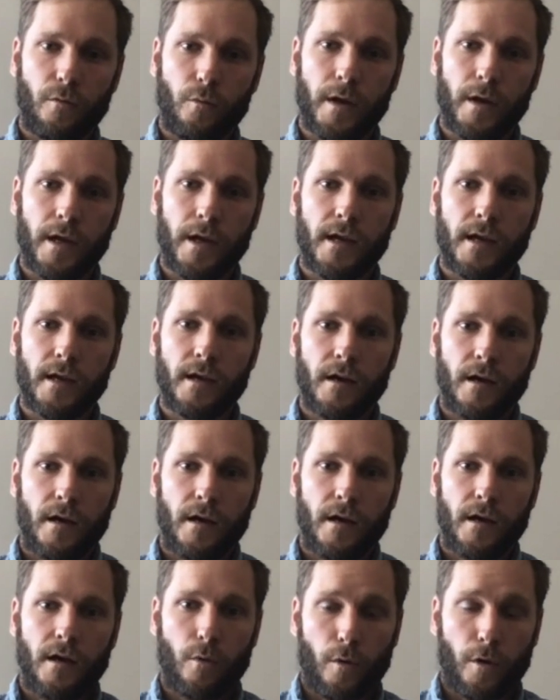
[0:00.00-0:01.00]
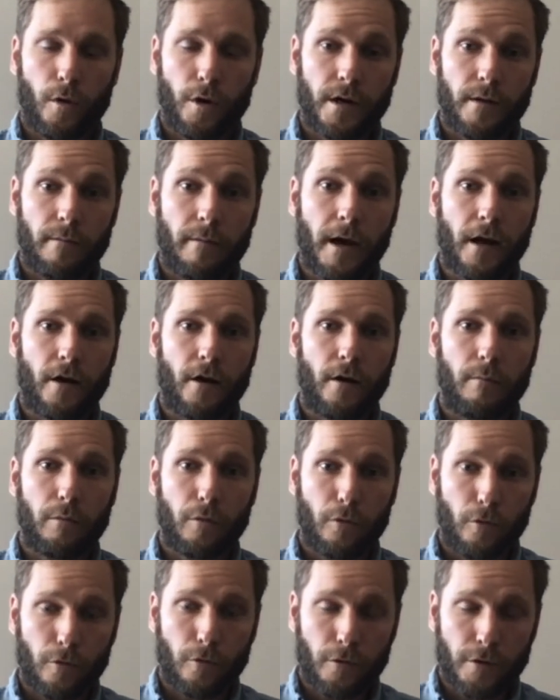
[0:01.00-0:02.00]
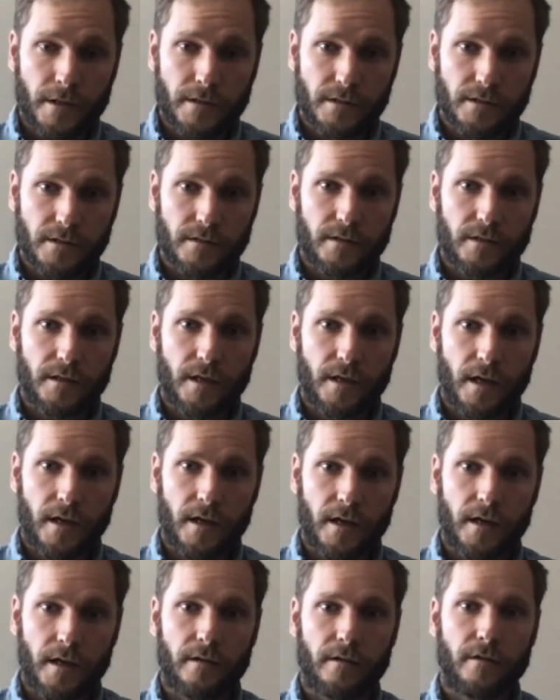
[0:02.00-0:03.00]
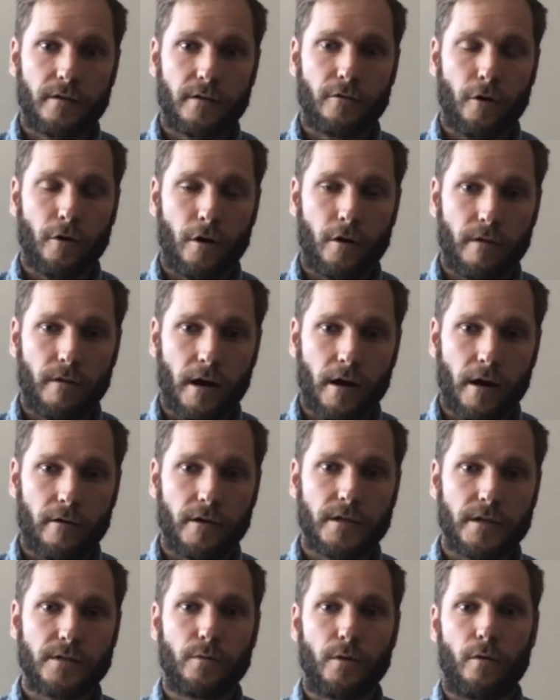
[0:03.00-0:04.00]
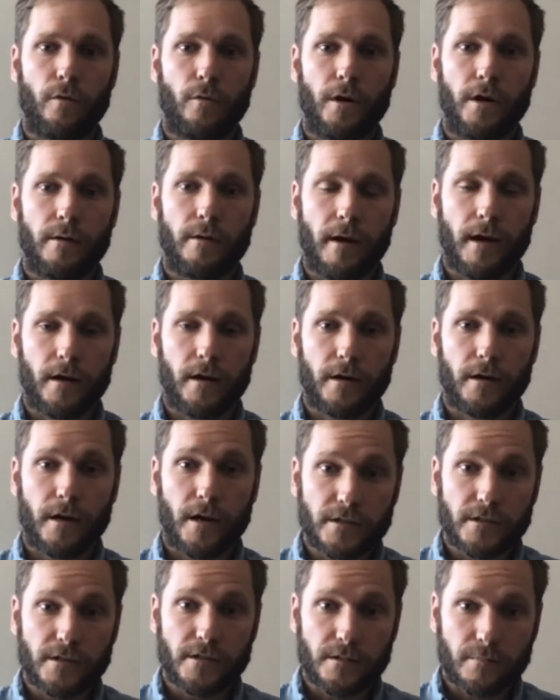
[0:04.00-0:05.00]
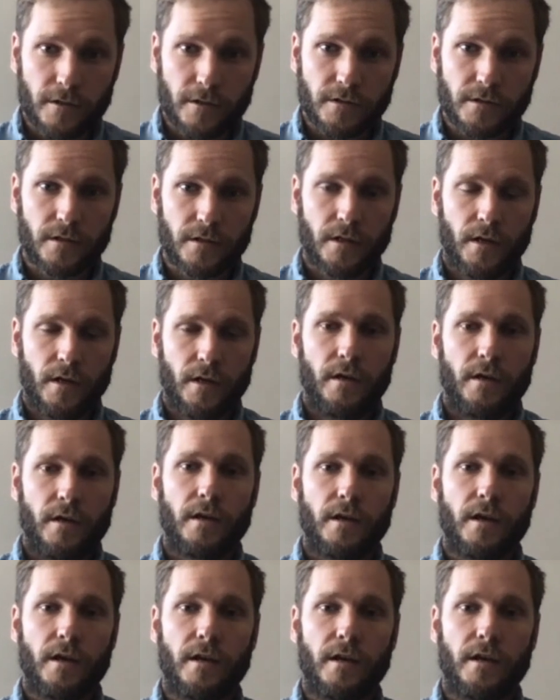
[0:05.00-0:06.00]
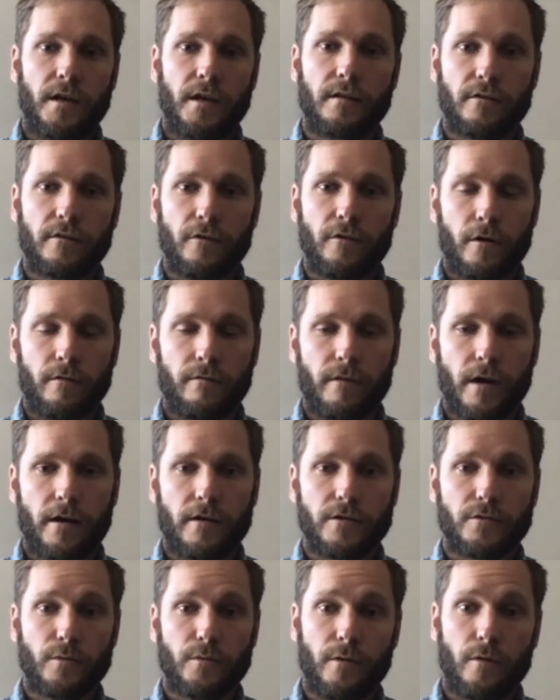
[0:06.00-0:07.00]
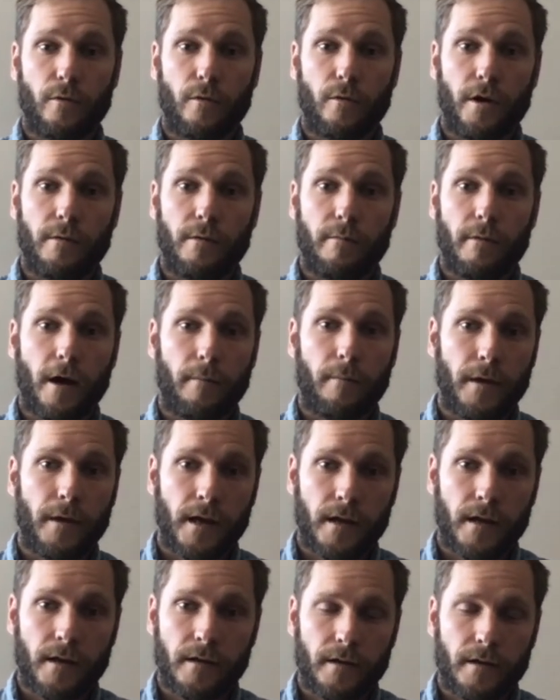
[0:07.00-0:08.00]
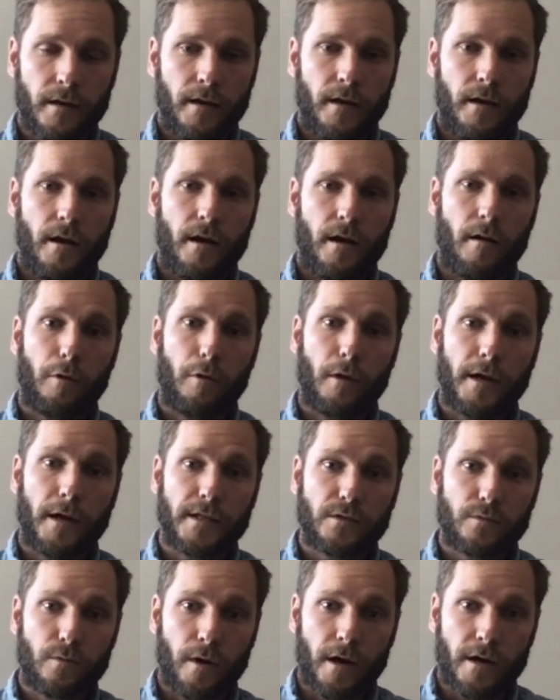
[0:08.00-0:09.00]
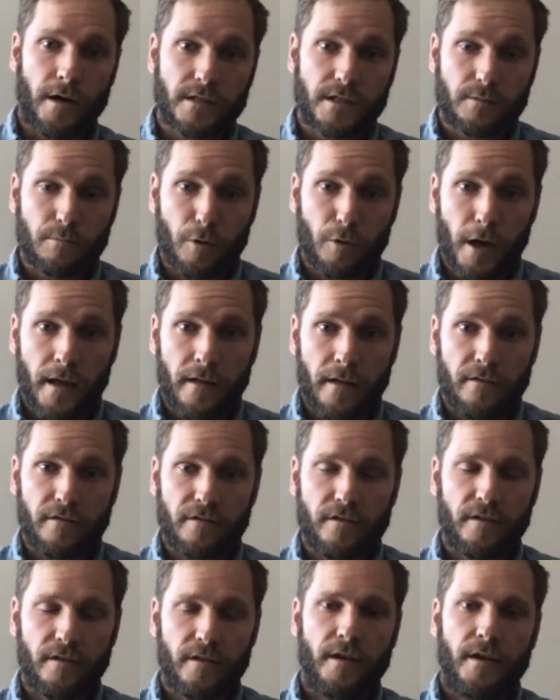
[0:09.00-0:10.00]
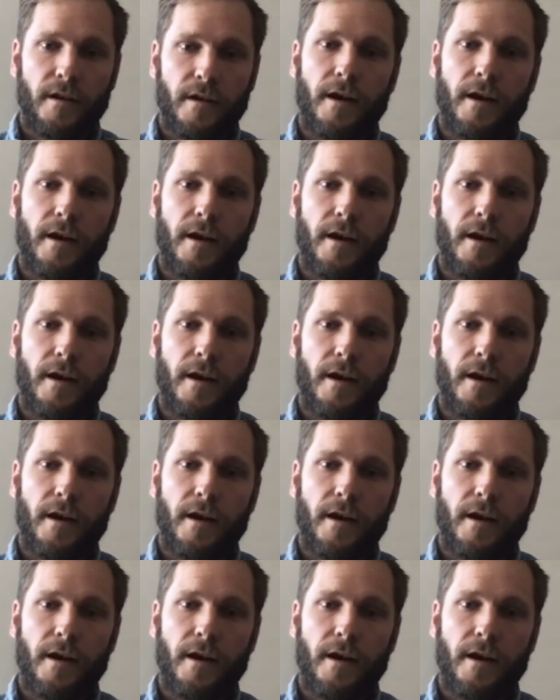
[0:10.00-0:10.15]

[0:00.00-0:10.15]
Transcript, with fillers: We were worried about our employees getting the coronavirus. We were worried about our customers getting the coronavirus. We were worried about being a place where it spreads.